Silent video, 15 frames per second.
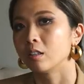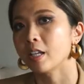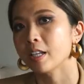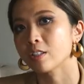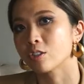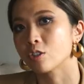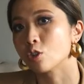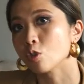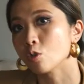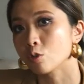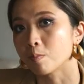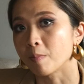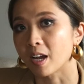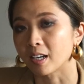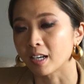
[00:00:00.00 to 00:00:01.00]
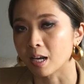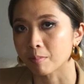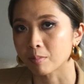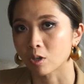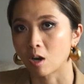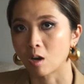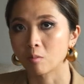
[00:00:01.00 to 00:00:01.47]
Let's use my
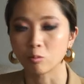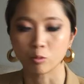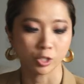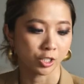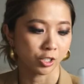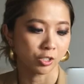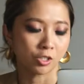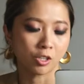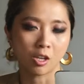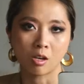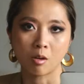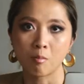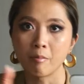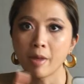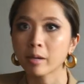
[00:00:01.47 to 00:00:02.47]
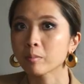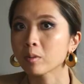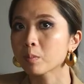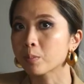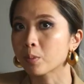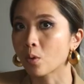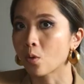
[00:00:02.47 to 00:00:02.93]
laptop, which is the
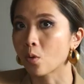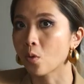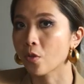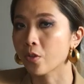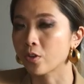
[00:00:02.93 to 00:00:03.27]
MacBook Pro